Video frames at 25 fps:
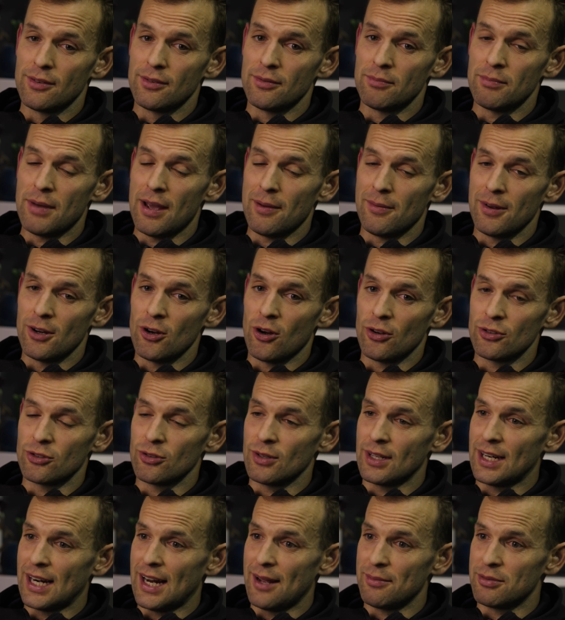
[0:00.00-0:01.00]
Maybe not
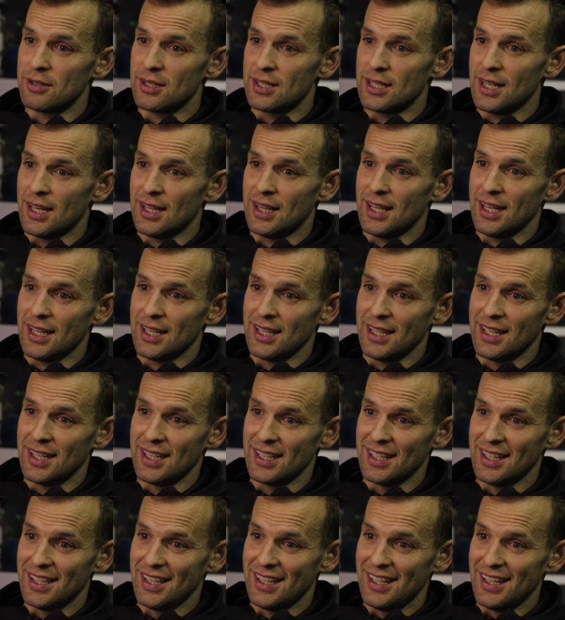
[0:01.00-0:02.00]
doing laps of South Higley,
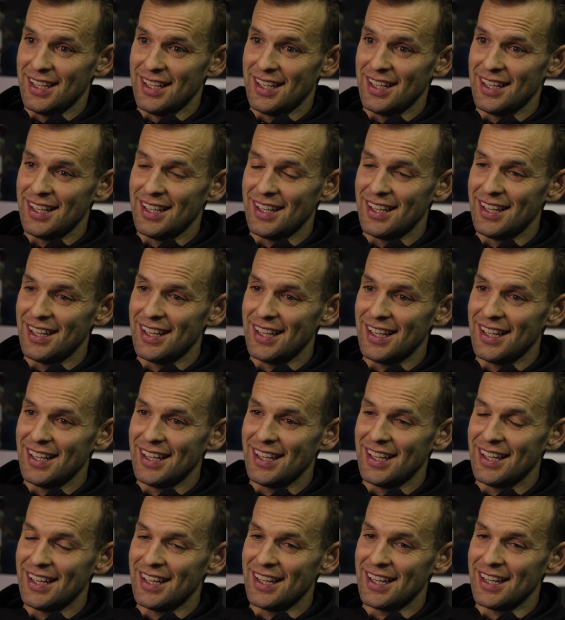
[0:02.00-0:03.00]

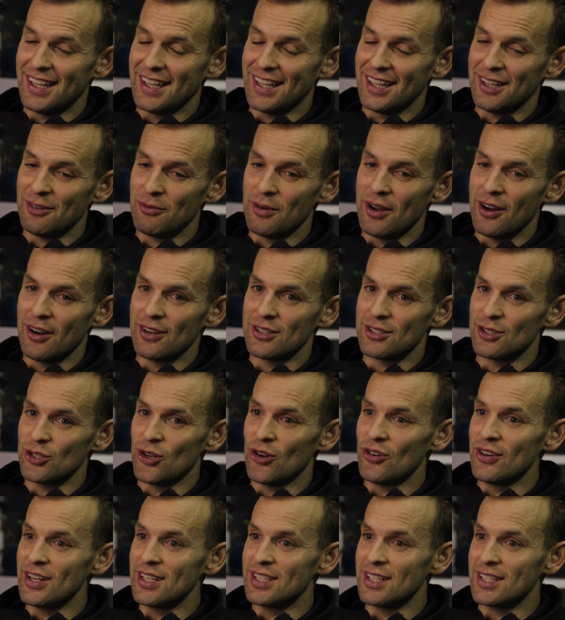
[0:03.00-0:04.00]
where it's
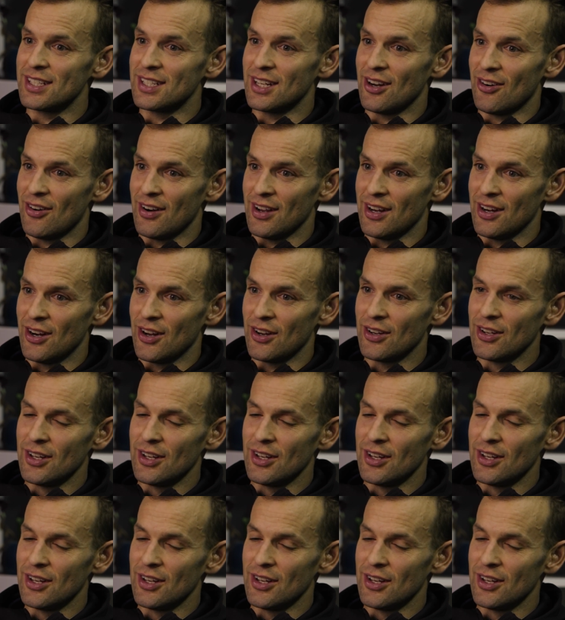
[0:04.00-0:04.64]
not necessary,